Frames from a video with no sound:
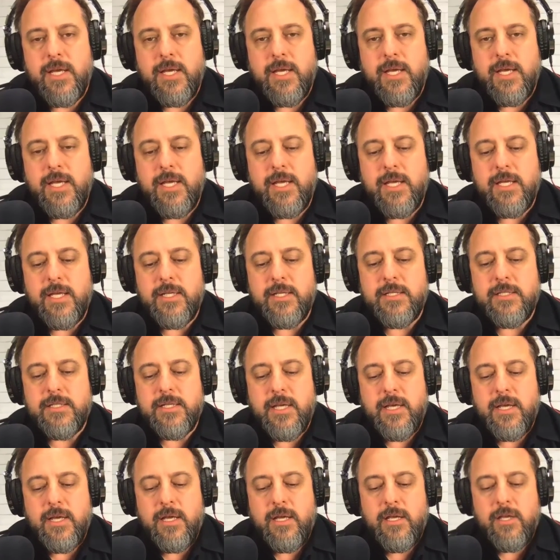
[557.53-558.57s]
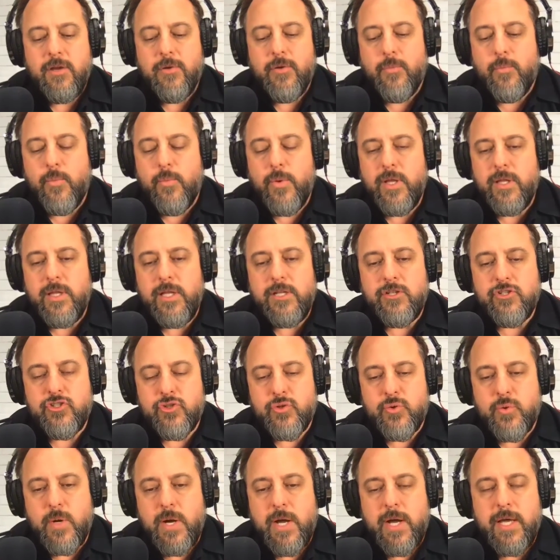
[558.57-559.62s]
is you're really
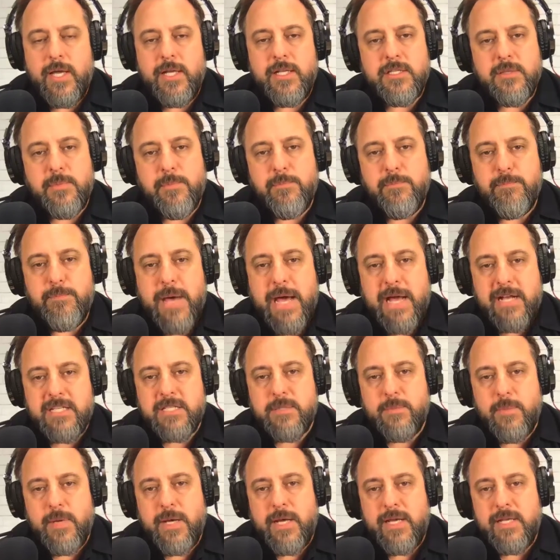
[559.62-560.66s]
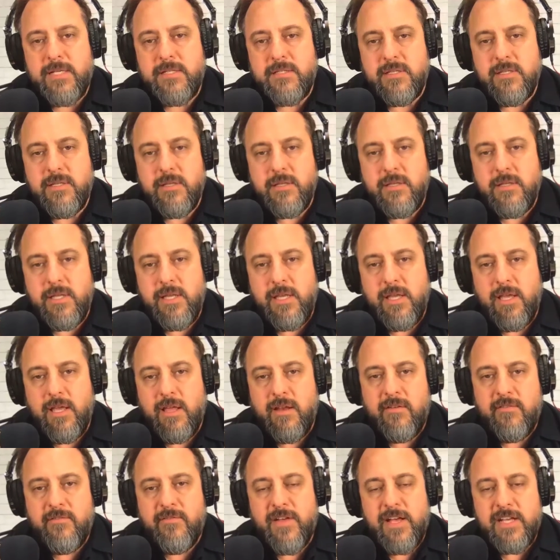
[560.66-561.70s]
trying to maximize the
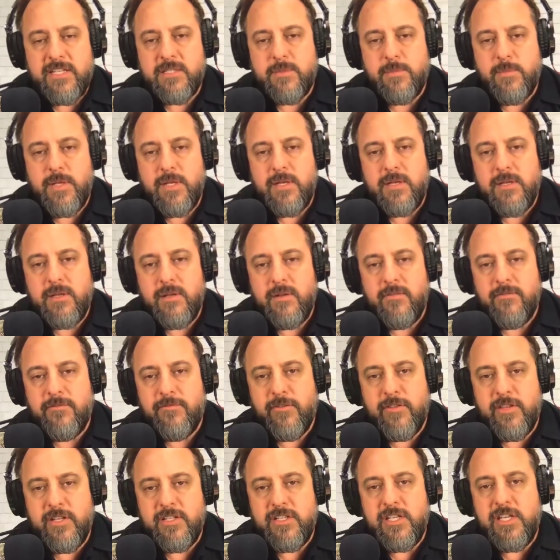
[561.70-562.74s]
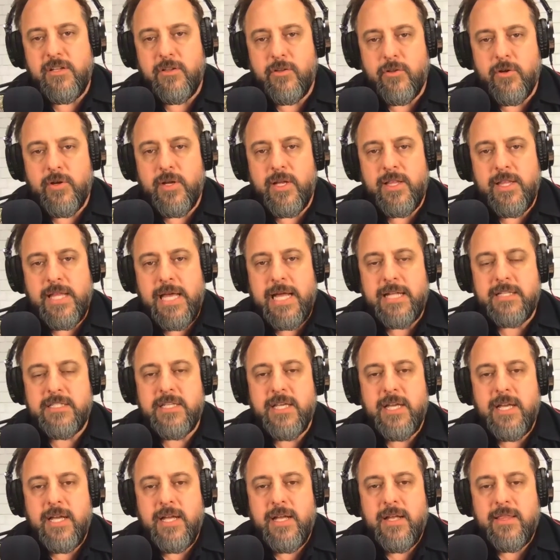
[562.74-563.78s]
investment for the dealer. And
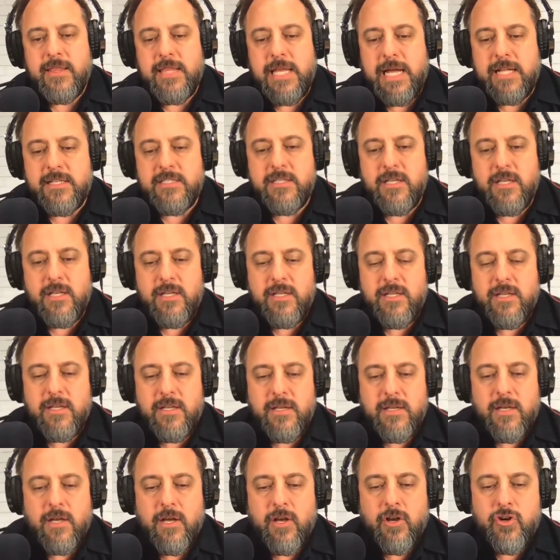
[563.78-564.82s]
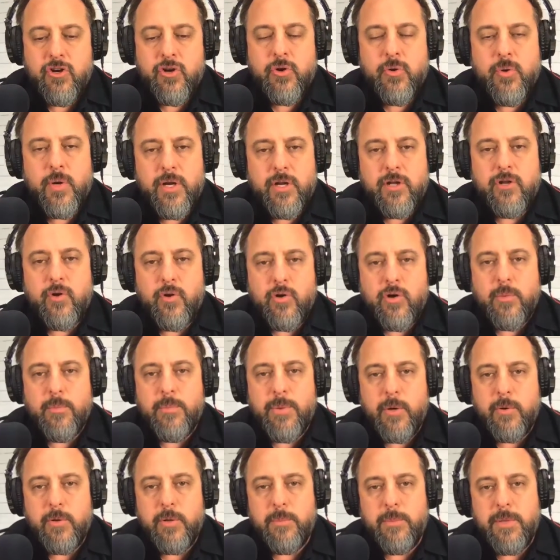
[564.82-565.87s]
that's a critical
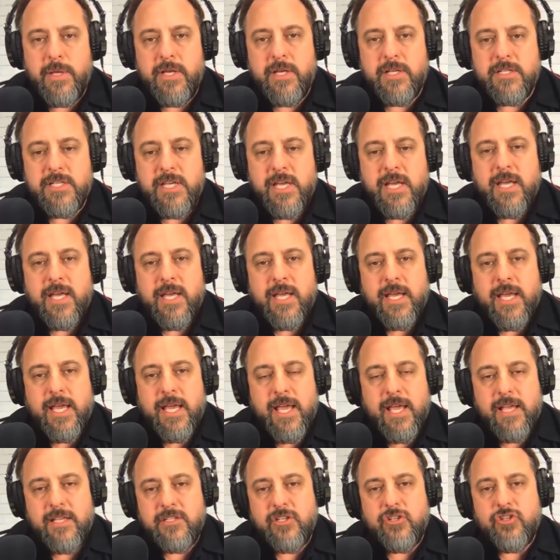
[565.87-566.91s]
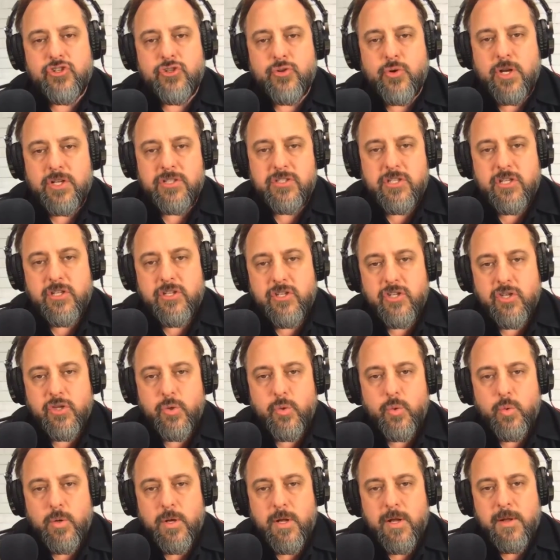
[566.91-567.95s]
component, because he's entrusted
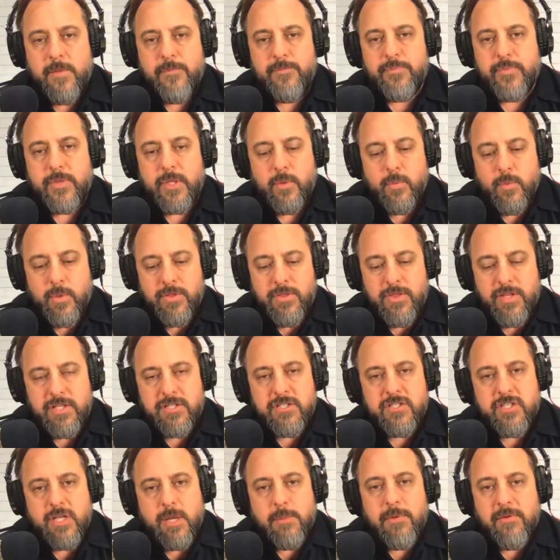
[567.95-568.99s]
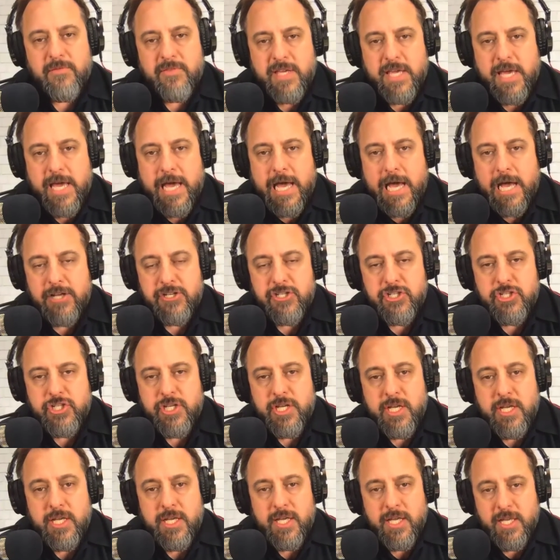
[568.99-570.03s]
you with this sum of cash,
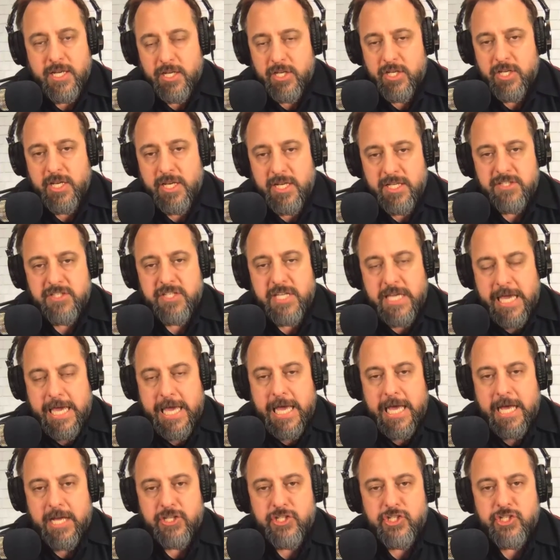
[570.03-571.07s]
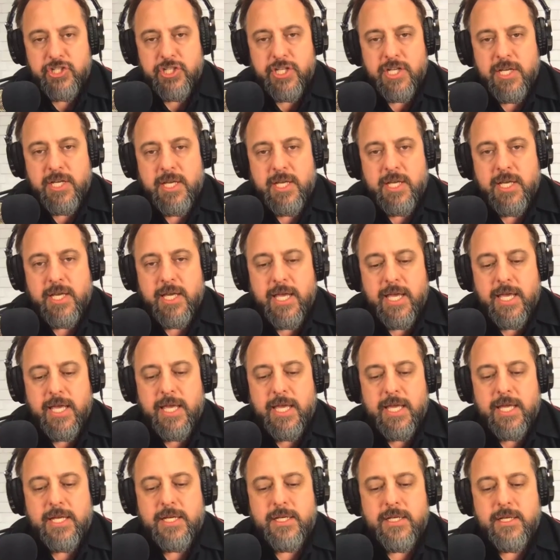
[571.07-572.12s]
and it is cash.
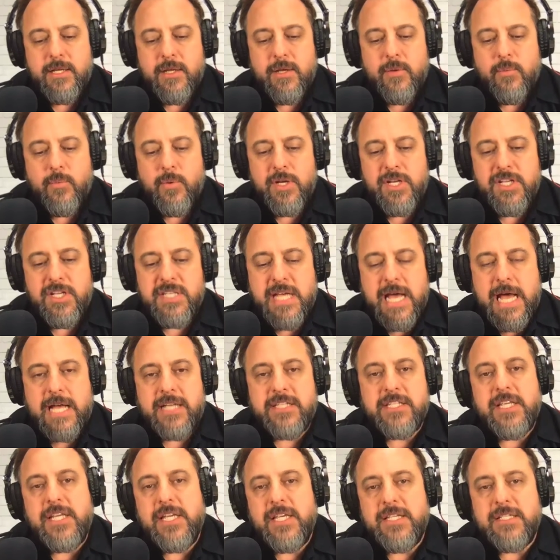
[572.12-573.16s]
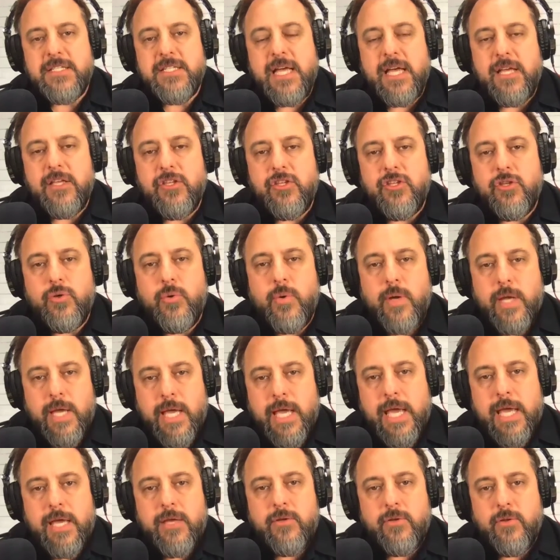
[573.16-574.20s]
And what he's asking is that you
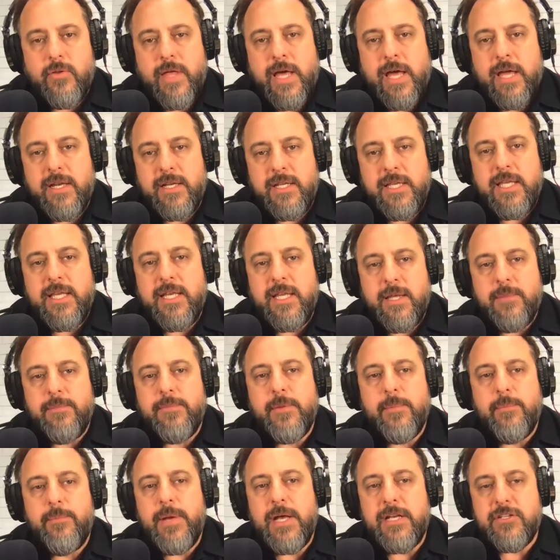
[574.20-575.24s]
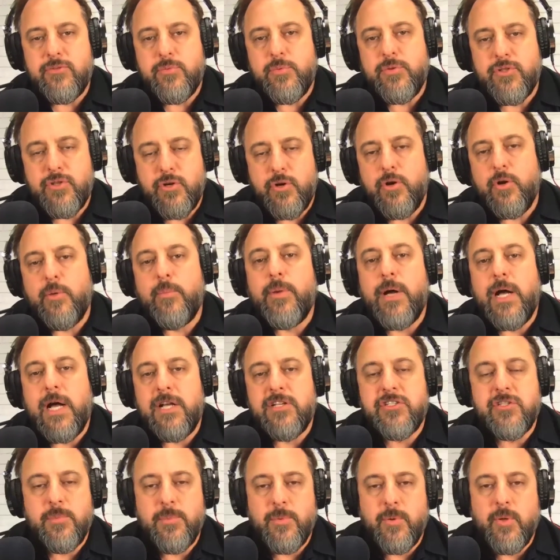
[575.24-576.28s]
handle that and get him the best return
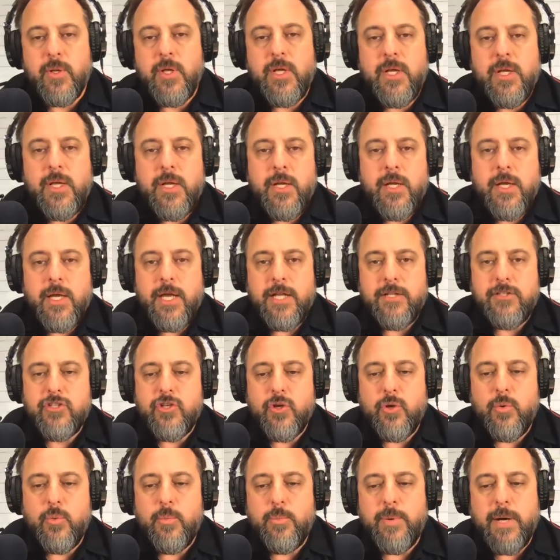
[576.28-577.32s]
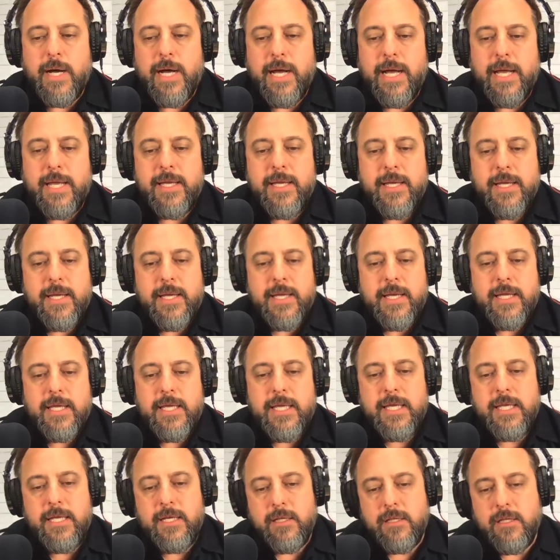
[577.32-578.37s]
possible. And so by
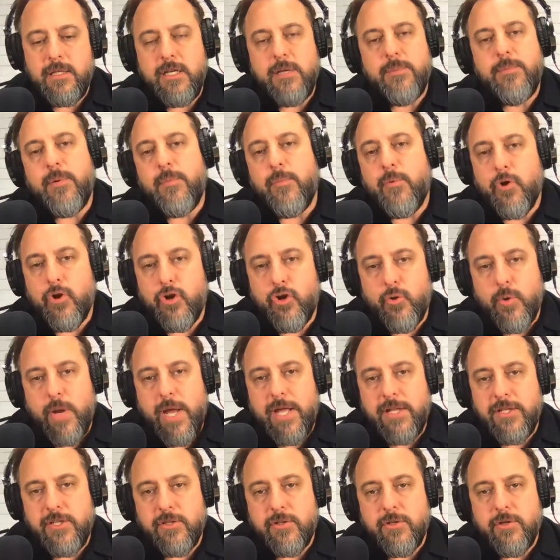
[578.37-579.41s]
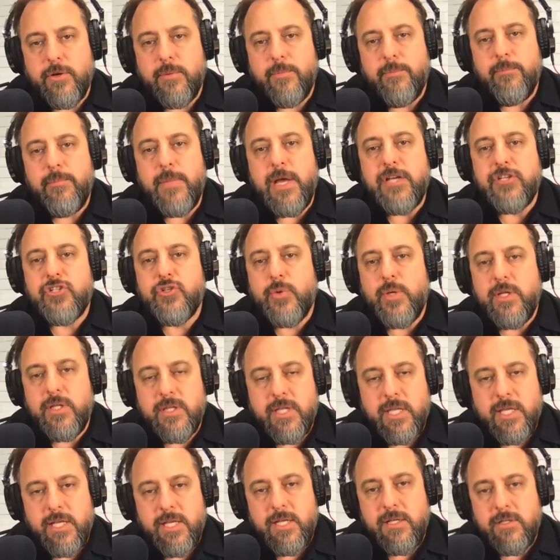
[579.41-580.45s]
getting a little bit more granular, measuring
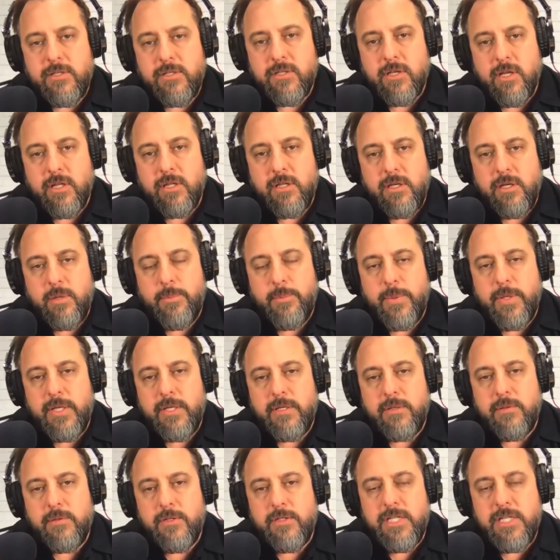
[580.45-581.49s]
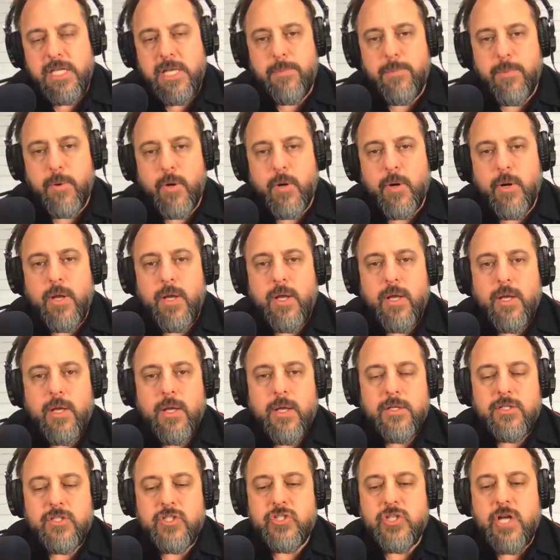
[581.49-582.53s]
things a little bit deeper,
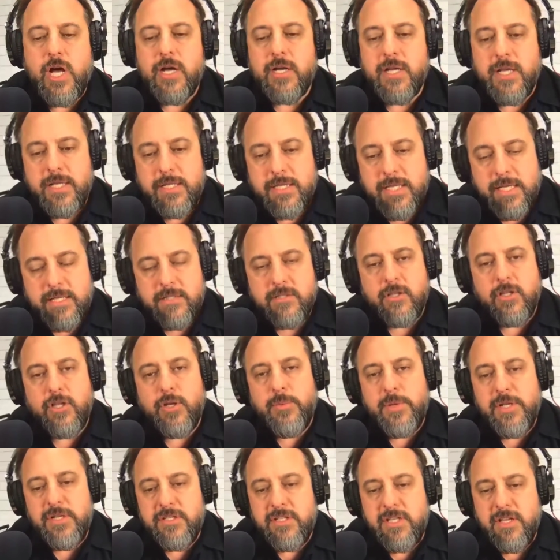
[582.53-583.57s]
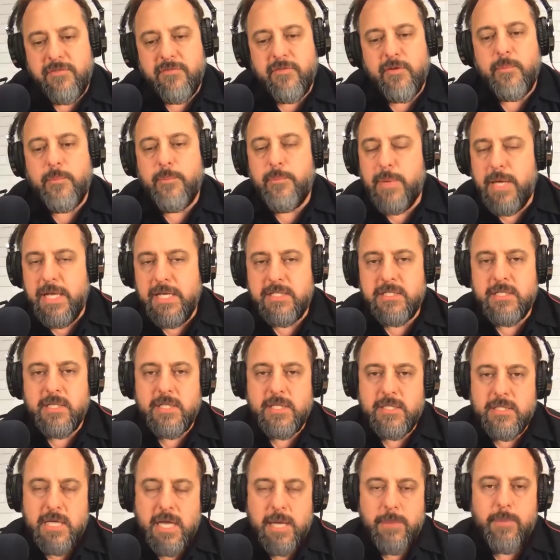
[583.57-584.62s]
stocking things a little bit different based on
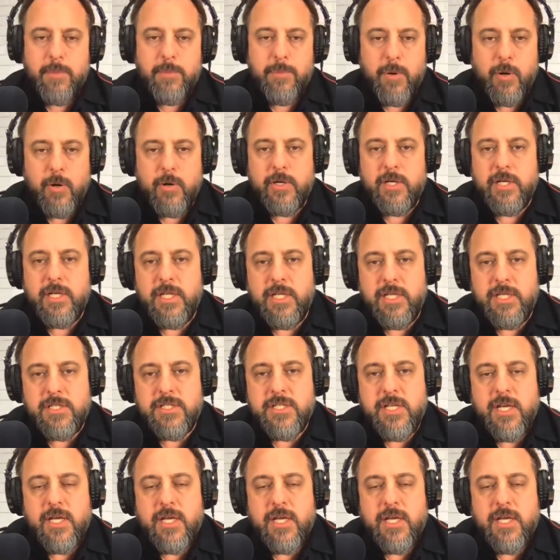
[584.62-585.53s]
the type of part it is